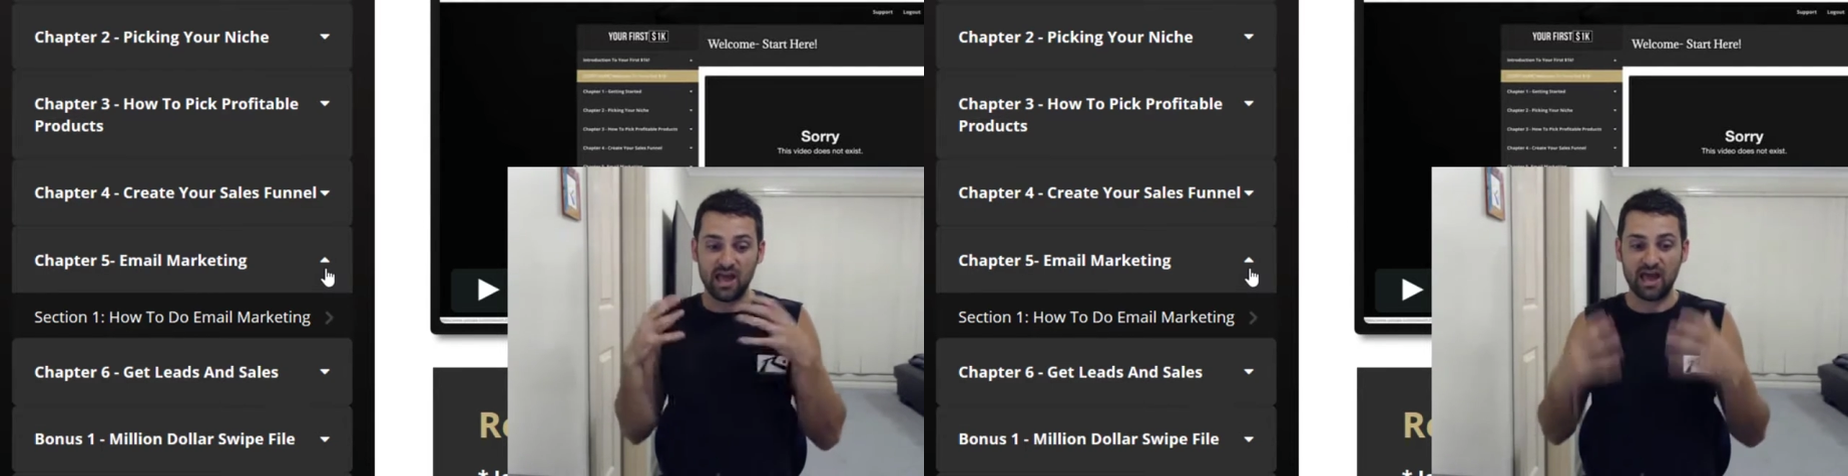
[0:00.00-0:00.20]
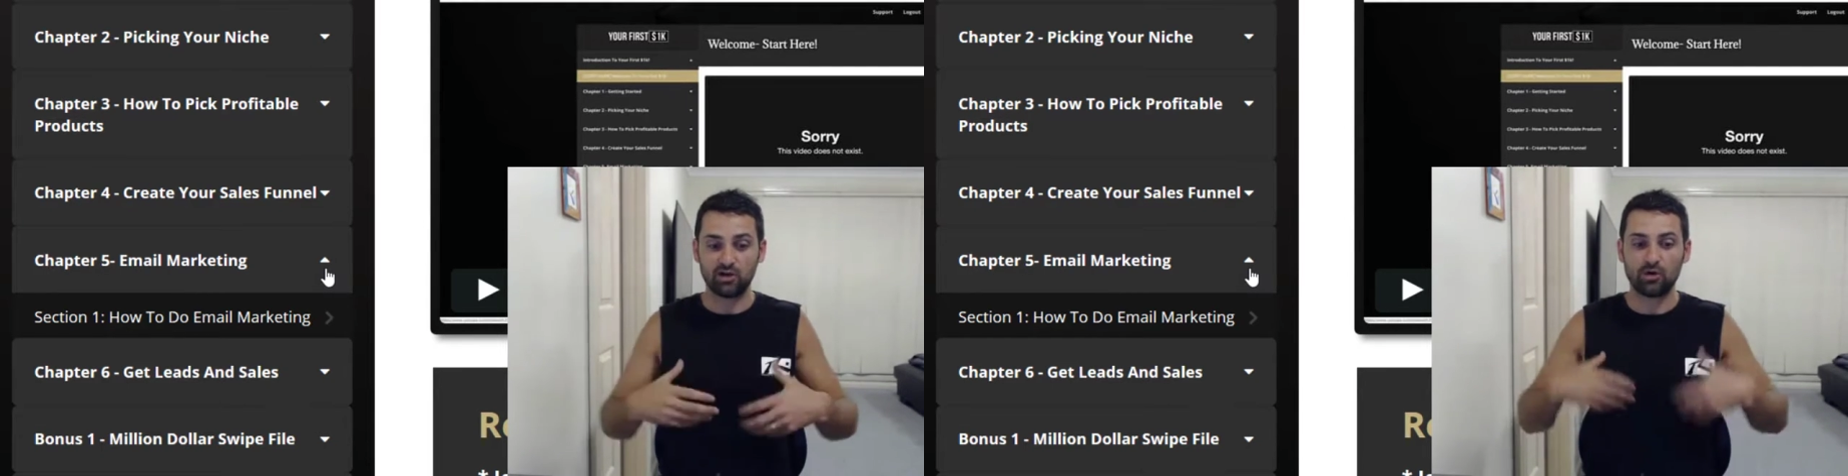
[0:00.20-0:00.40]

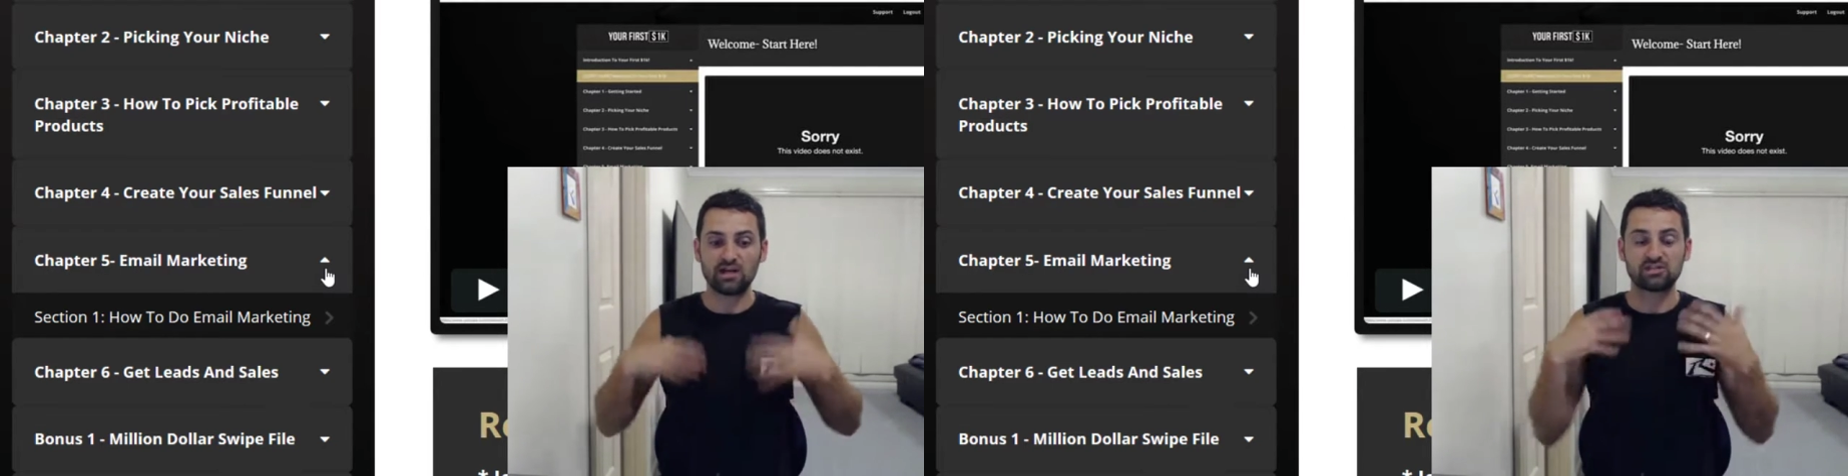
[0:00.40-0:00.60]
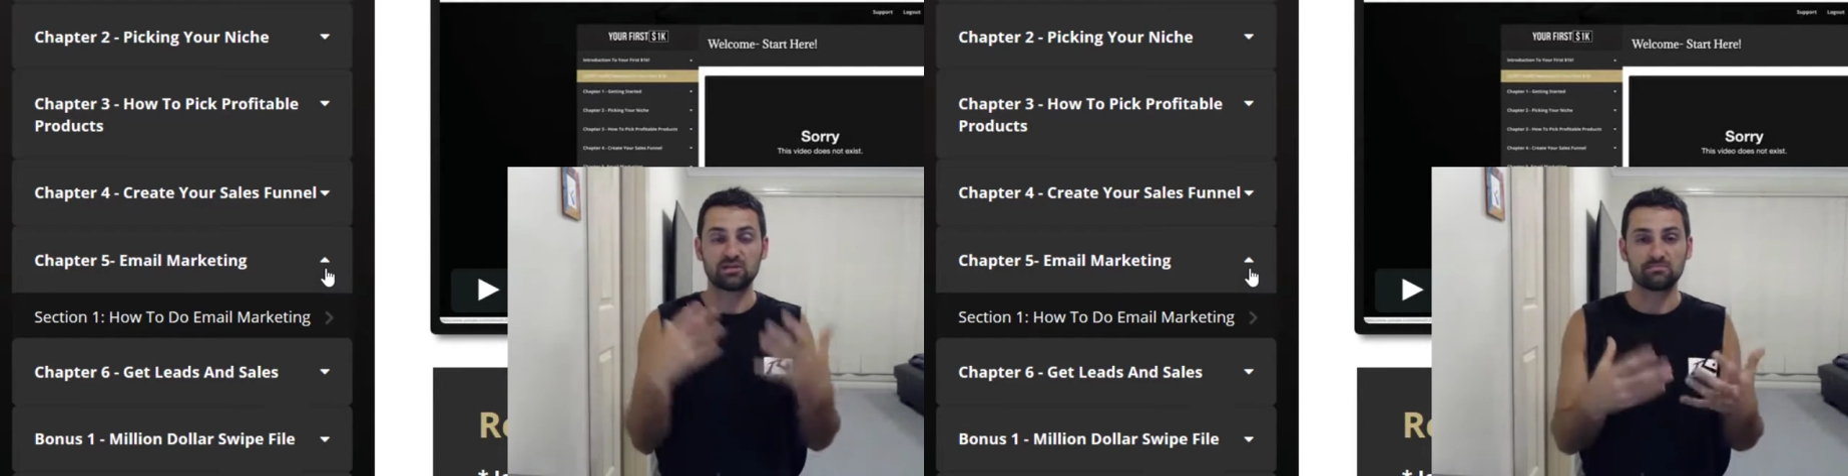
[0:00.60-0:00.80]
how to
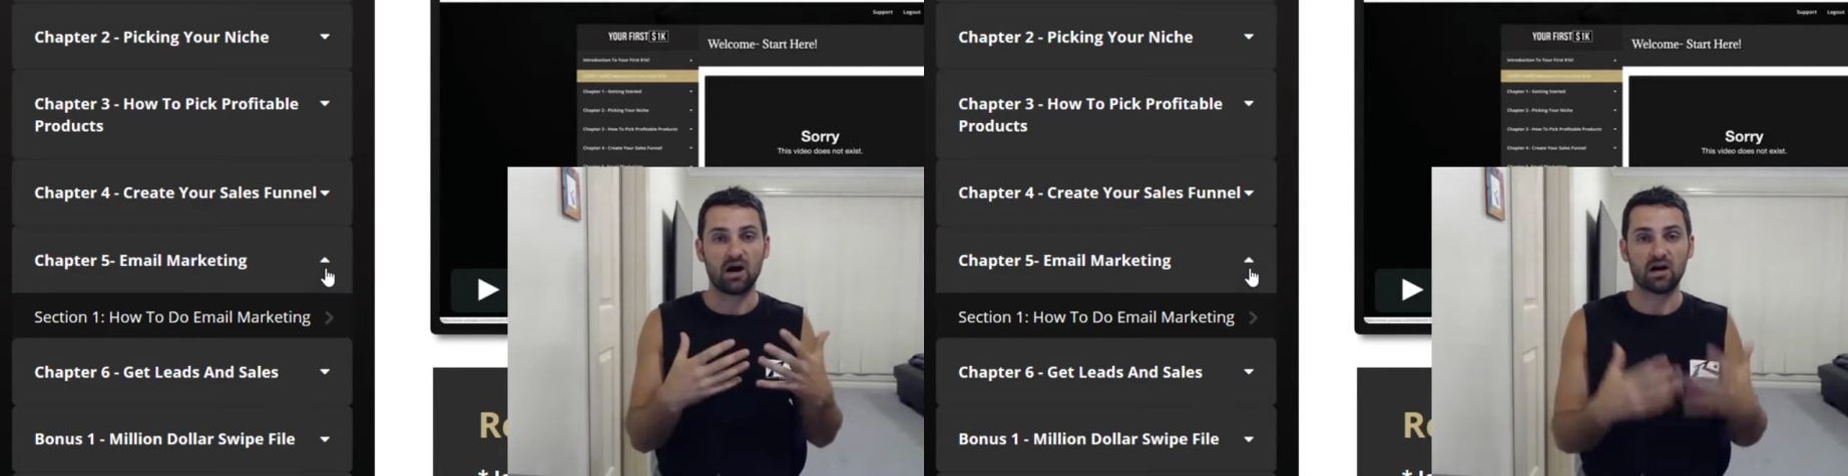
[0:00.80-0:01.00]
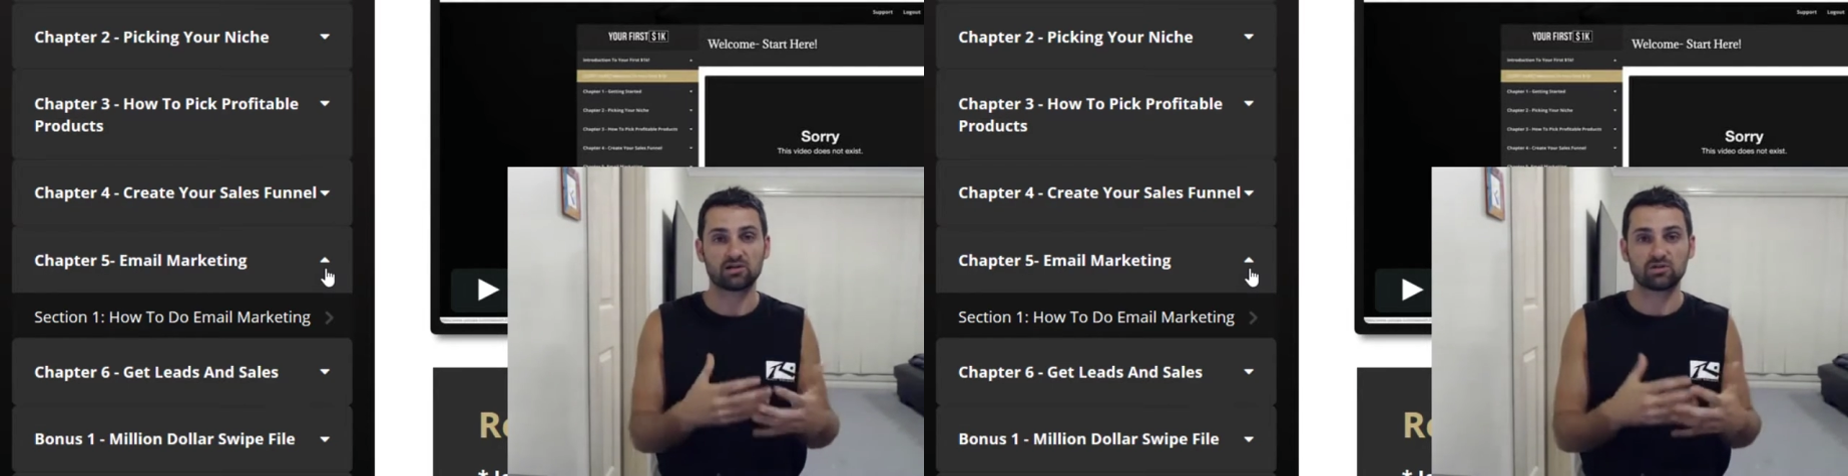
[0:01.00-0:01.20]
actually
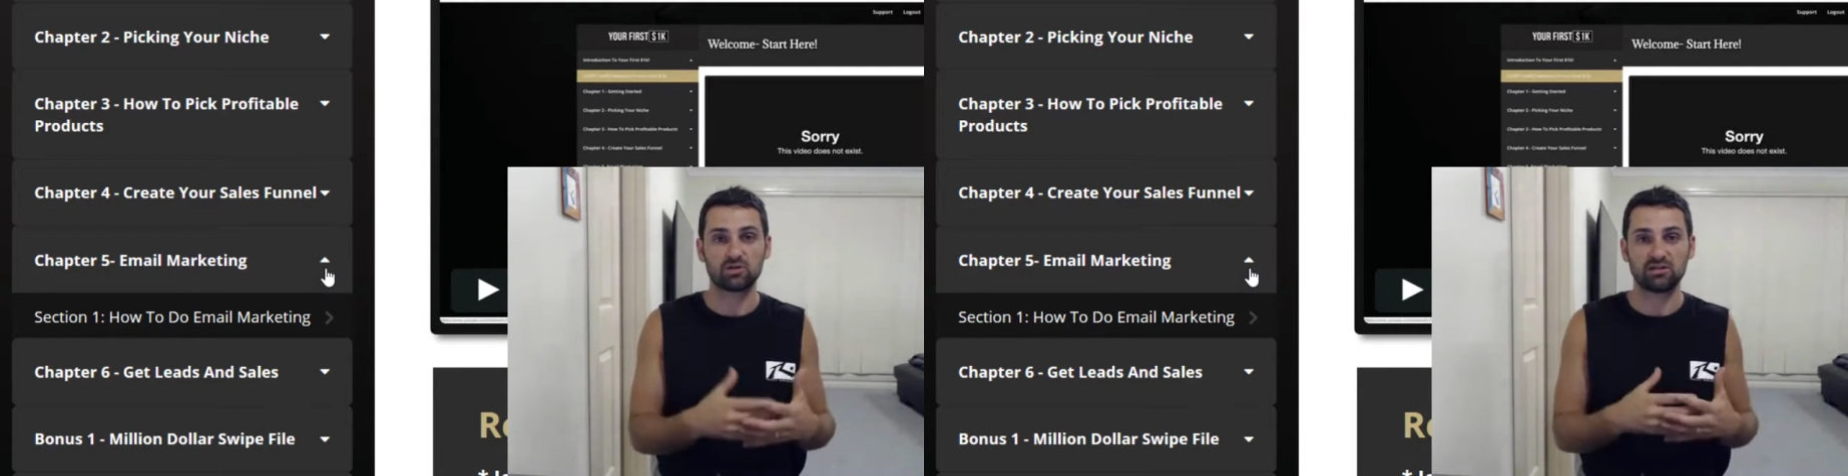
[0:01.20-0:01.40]
market to